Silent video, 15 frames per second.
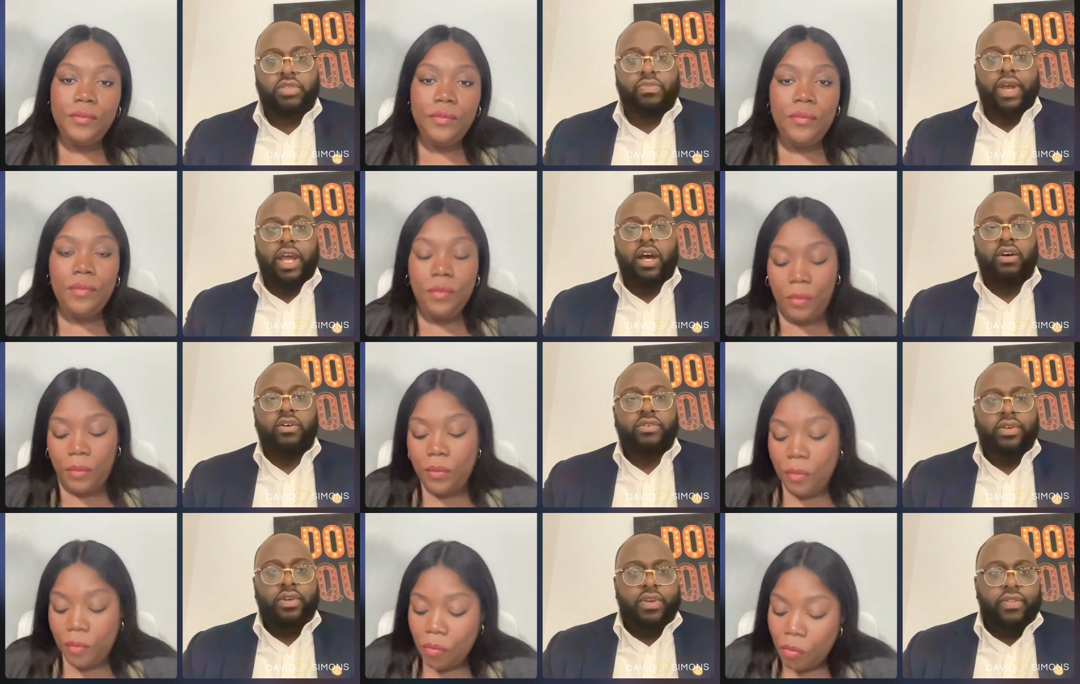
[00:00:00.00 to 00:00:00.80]

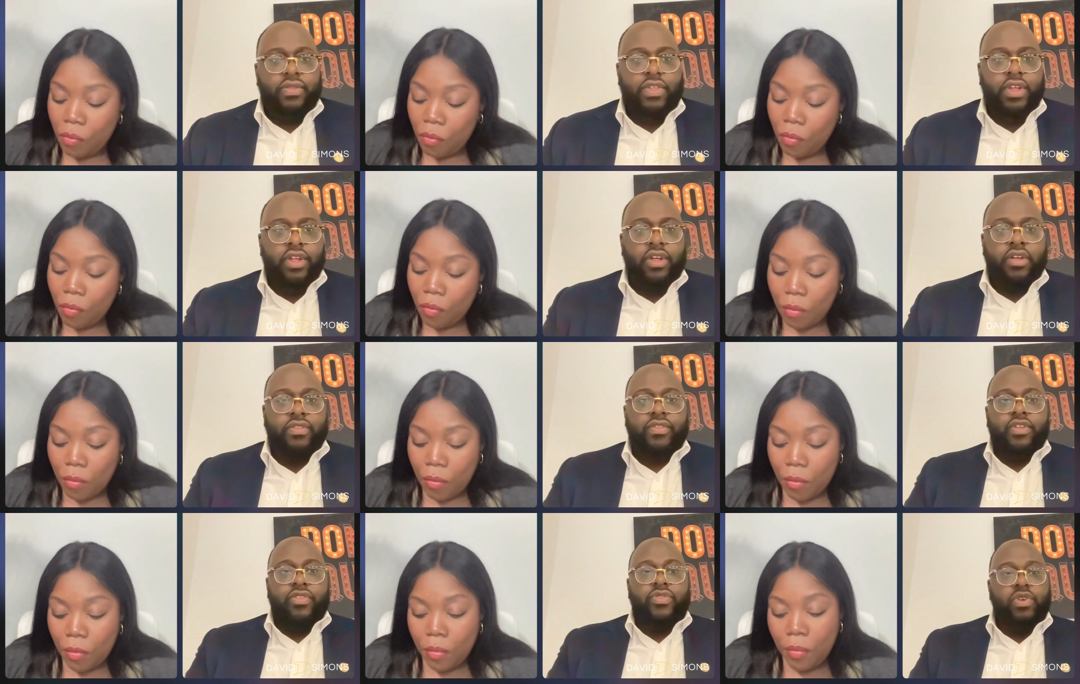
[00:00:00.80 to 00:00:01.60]
Speaker 1: about the
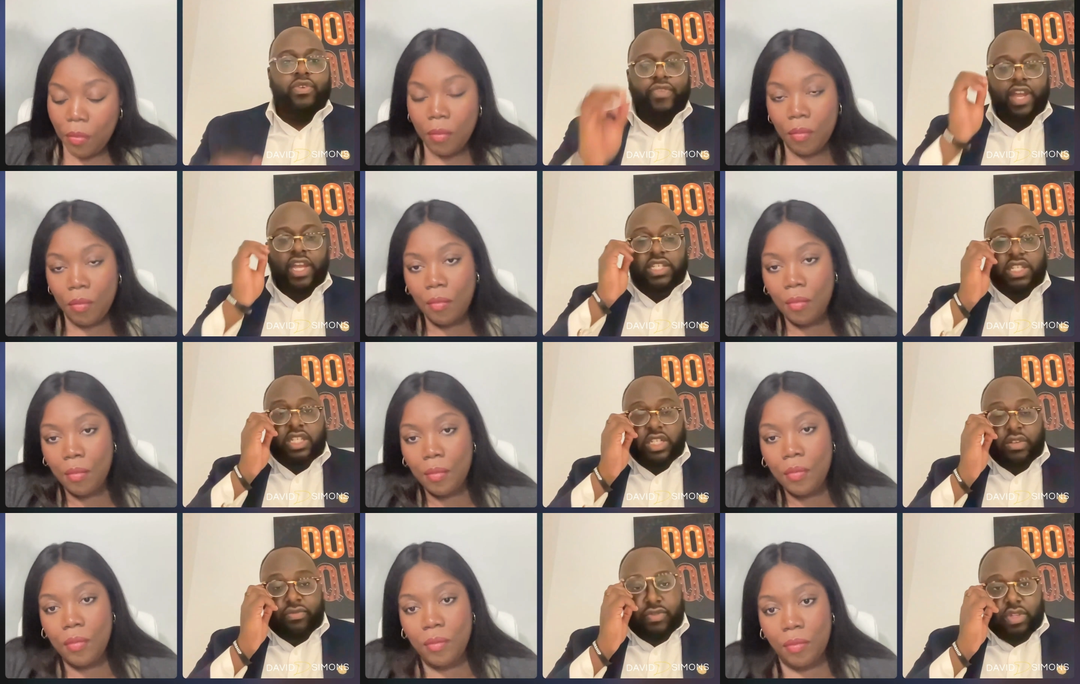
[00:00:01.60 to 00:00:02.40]
the three
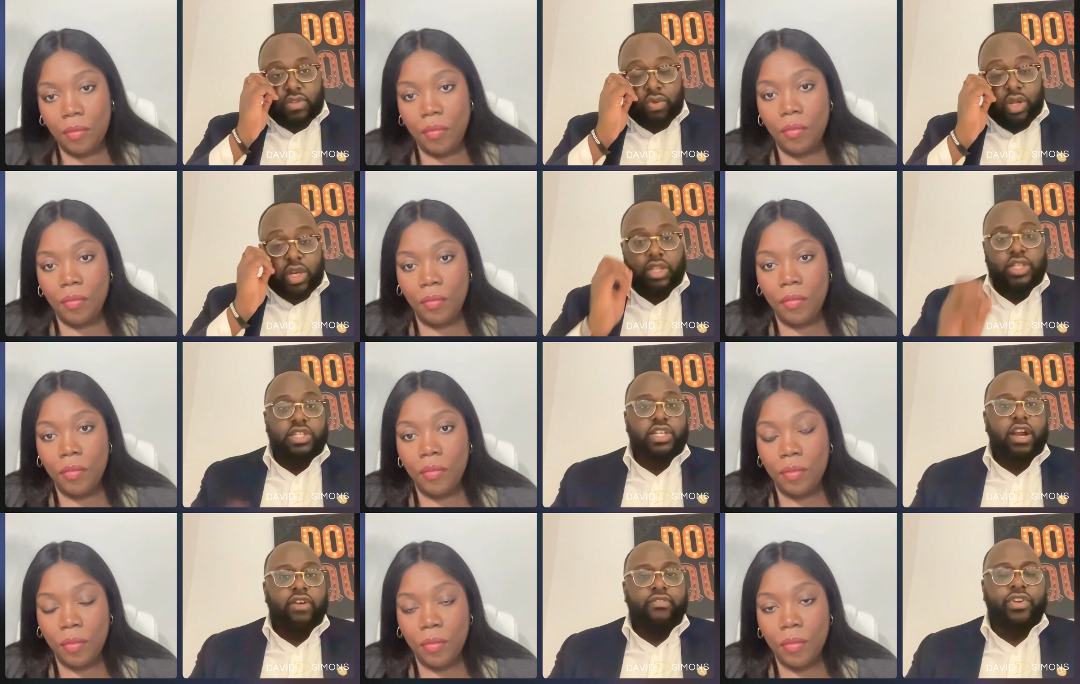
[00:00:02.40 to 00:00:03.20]
phases of one
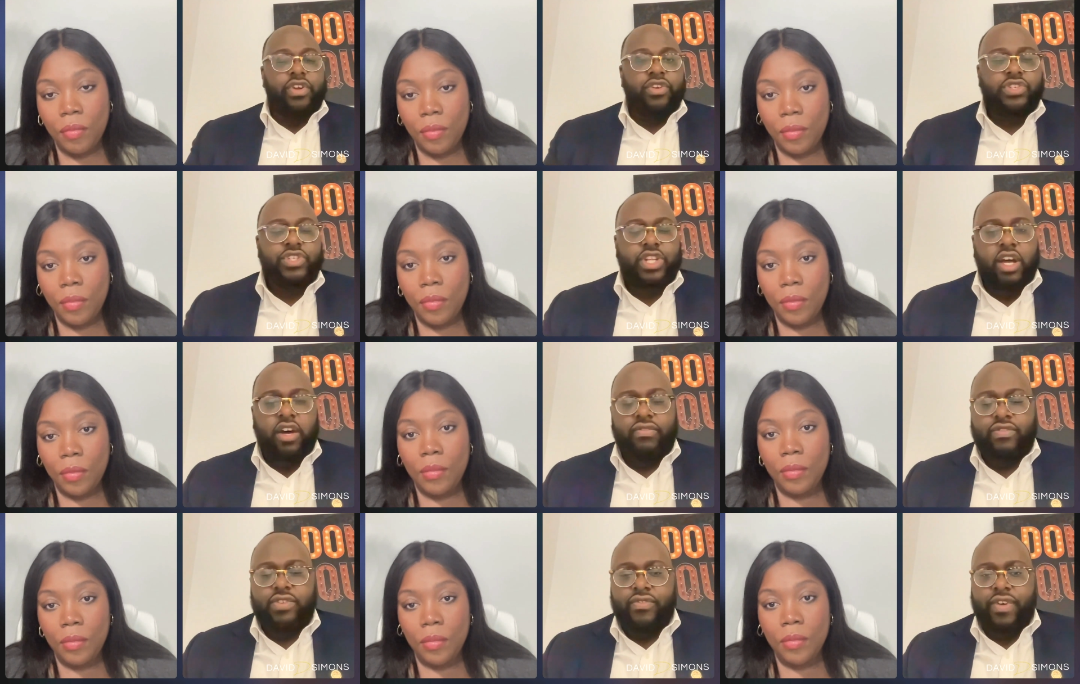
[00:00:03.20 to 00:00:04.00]
discovering
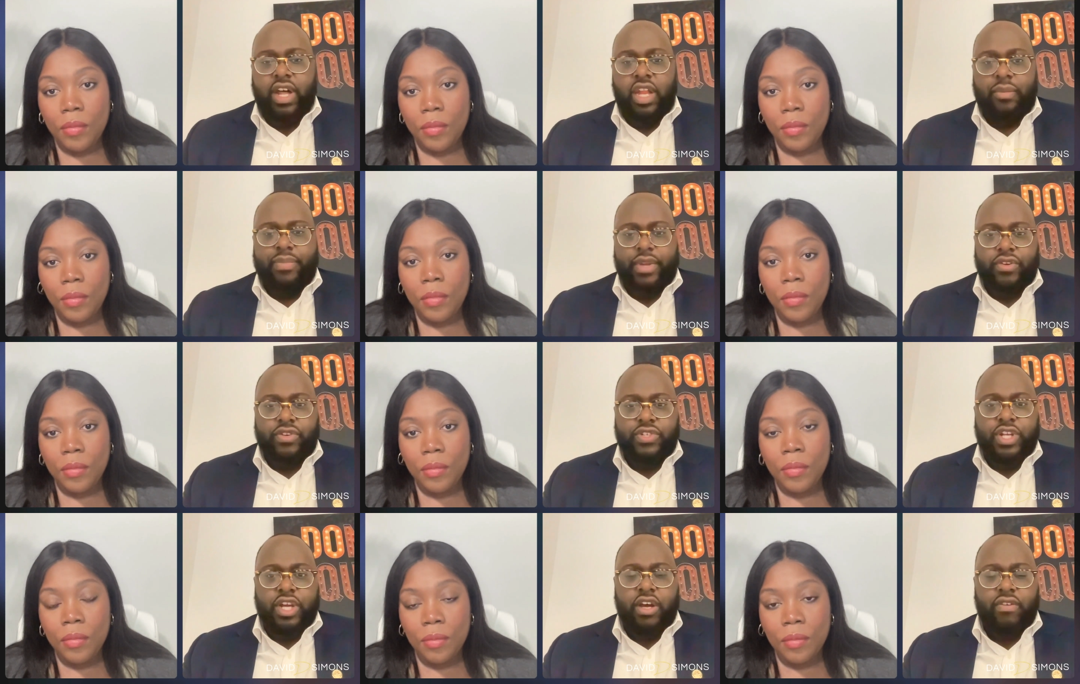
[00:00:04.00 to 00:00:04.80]
yourself, developing
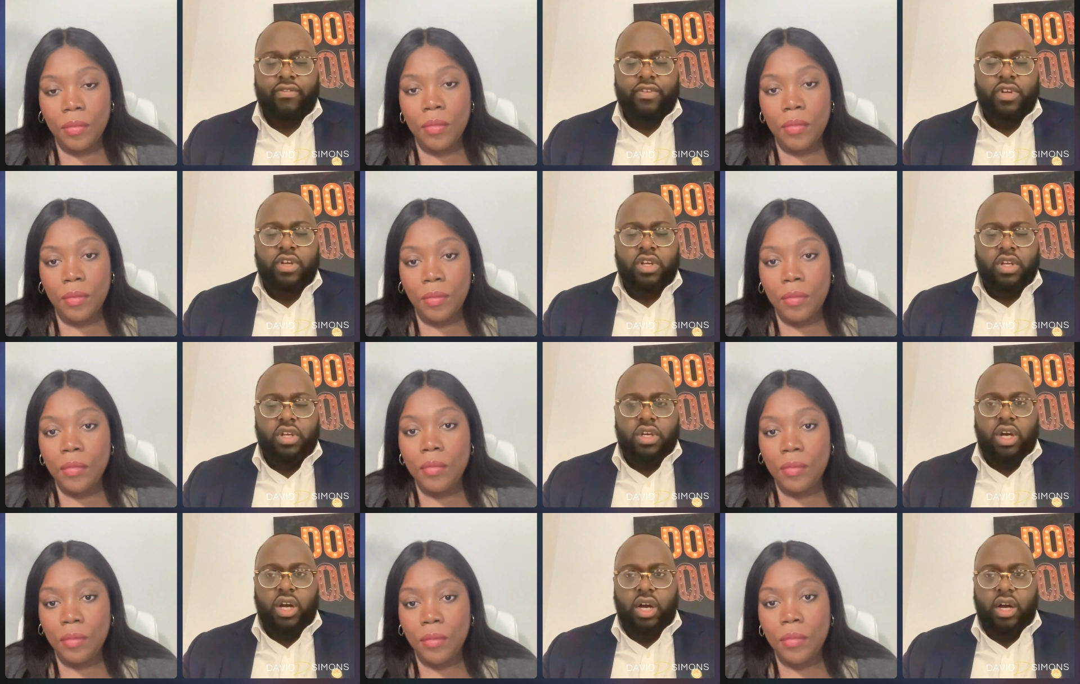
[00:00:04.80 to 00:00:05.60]
yourself.
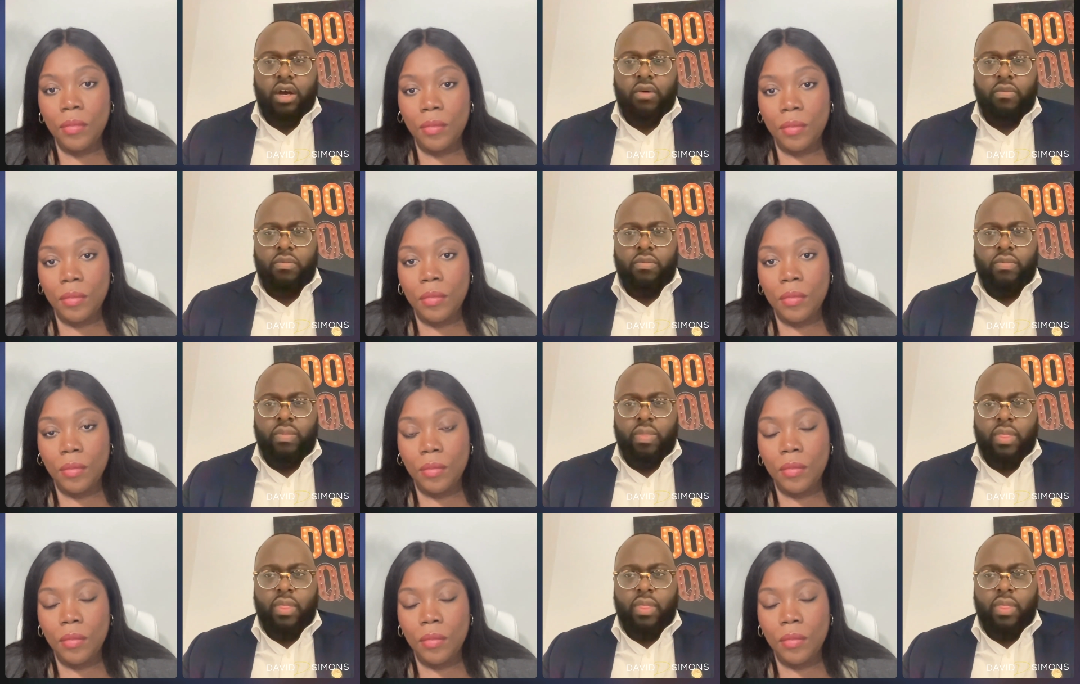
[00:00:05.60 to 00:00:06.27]
Um,